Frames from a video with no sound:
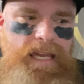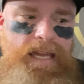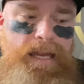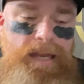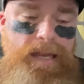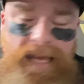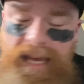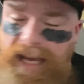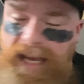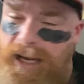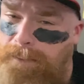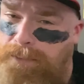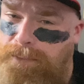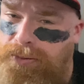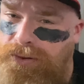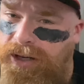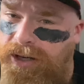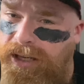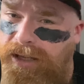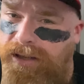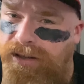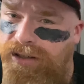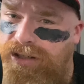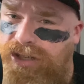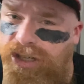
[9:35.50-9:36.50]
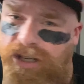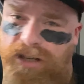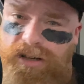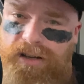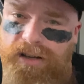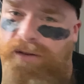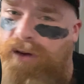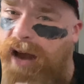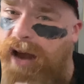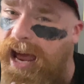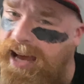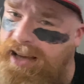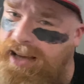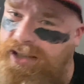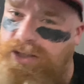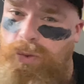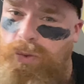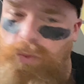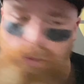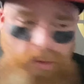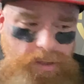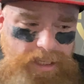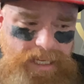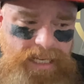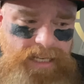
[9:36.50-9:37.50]
Had a pretty good year as a
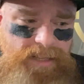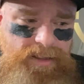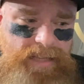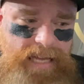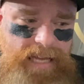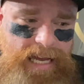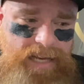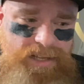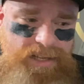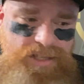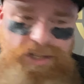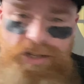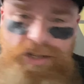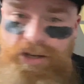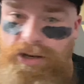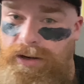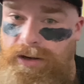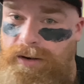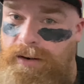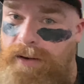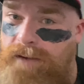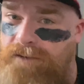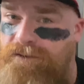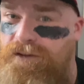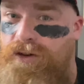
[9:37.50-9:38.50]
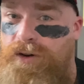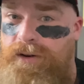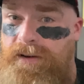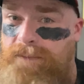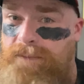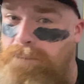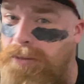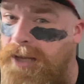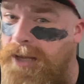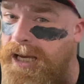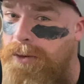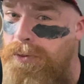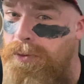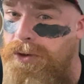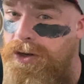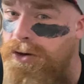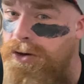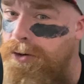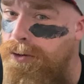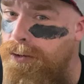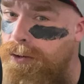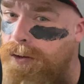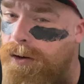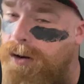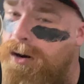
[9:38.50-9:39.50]
rookie last year for playing with
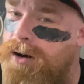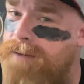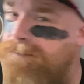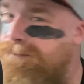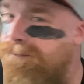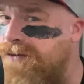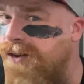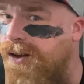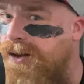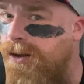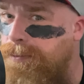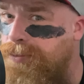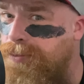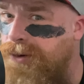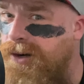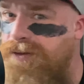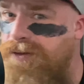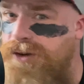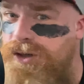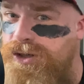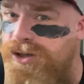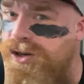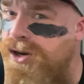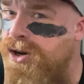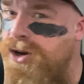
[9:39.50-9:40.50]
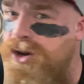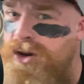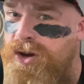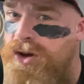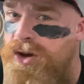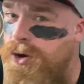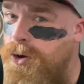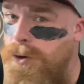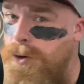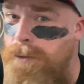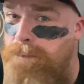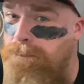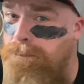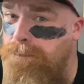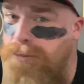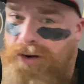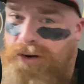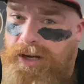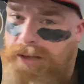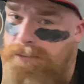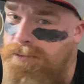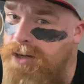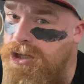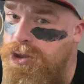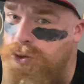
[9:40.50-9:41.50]
noodle arm Phillip Rivers, who
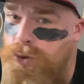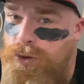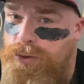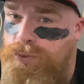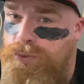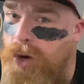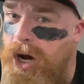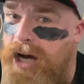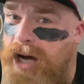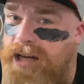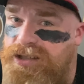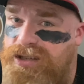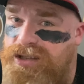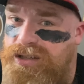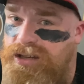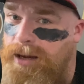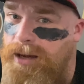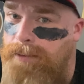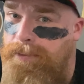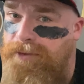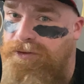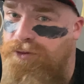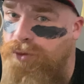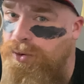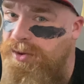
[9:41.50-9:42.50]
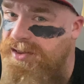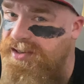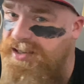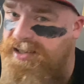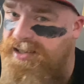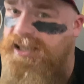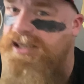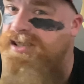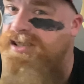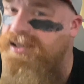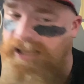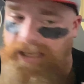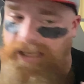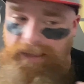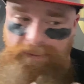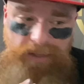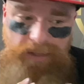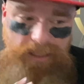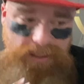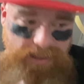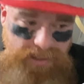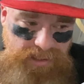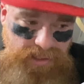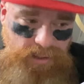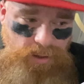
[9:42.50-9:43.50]
pretty much was washed up before the season
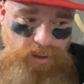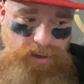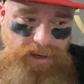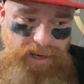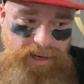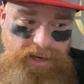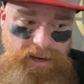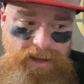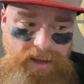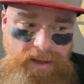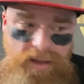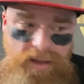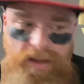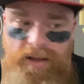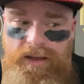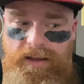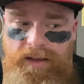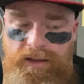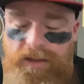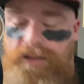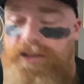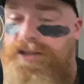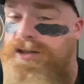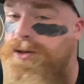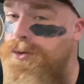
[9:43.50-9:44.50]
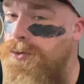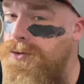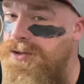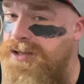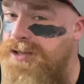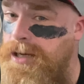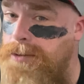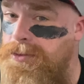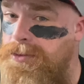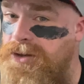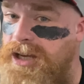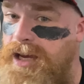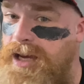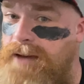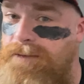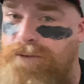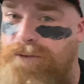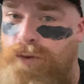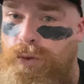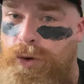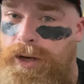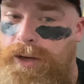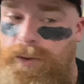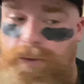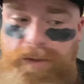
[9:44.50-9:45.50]
even started. Still was able to get
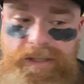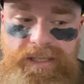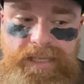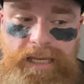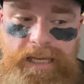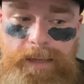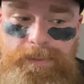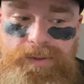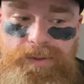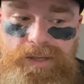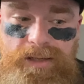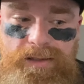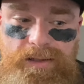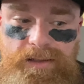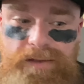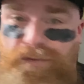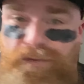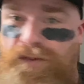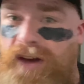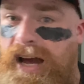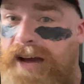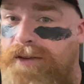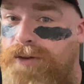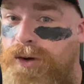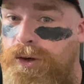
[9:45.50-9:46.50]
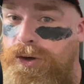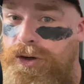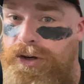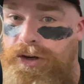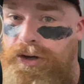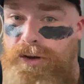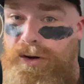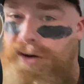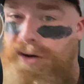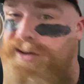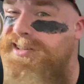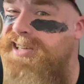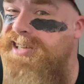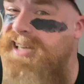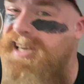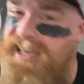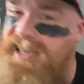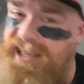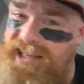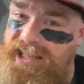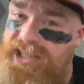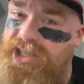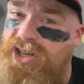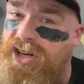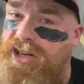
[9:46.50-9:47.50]
40 receptions, 500 yards,
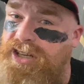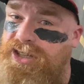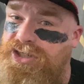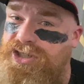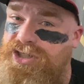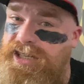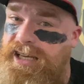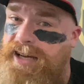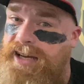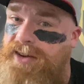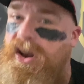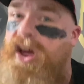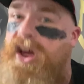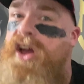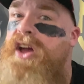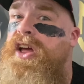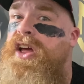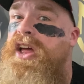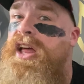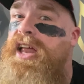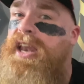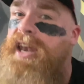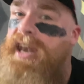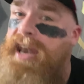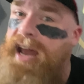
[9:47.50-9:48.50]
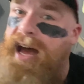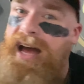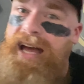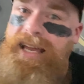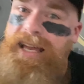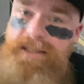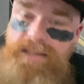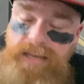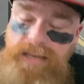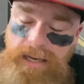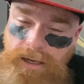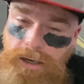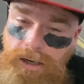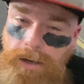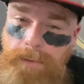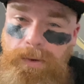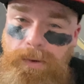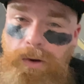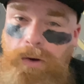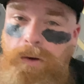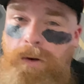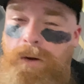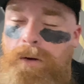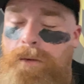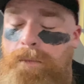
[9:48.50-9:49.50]
and a touchdown. Not
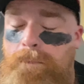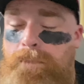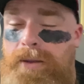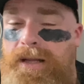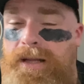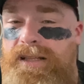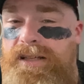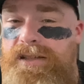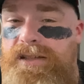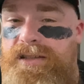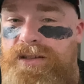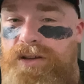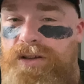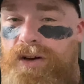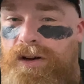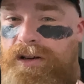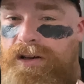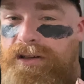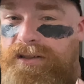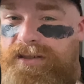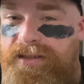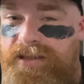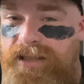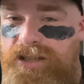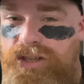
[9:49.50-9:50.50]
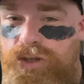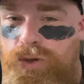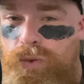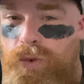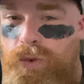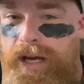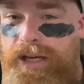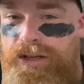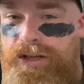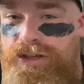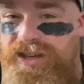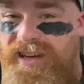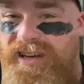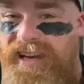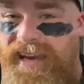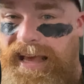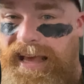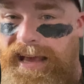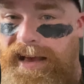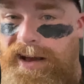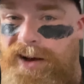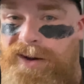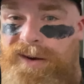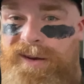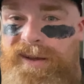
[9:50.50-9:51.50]
terrible. But let's talk situation
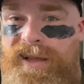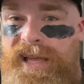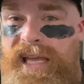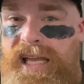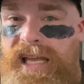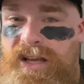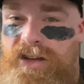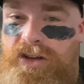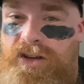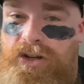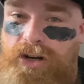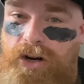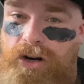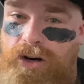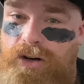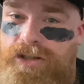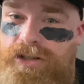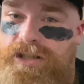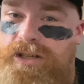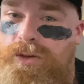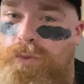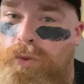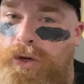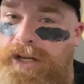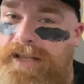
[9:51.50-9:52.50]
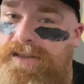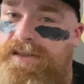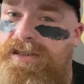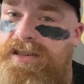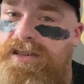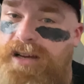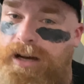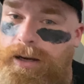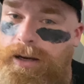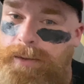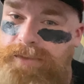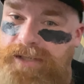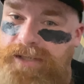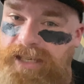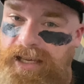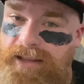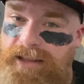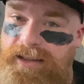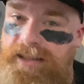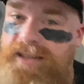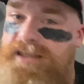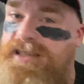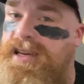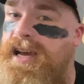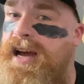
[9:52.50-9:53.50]
now. Carson Wentz comes in.
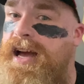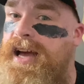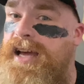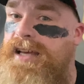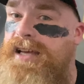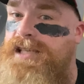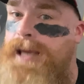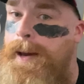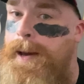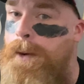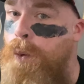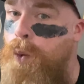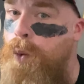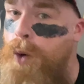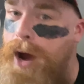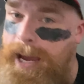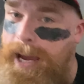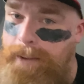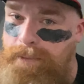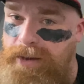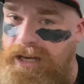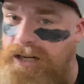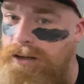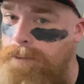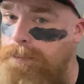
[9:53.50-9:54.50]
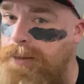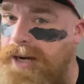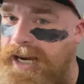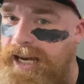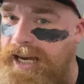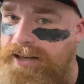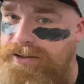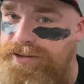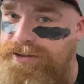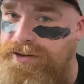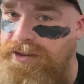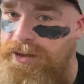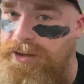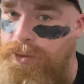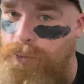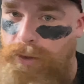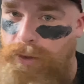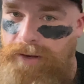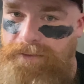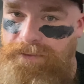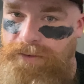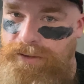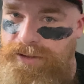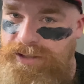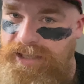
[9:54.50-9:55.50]
This guy is a way better passer than
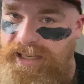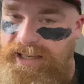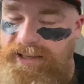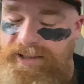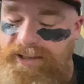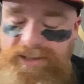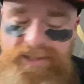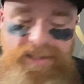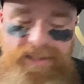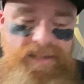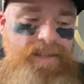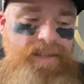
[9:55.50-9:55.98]
Rivers is.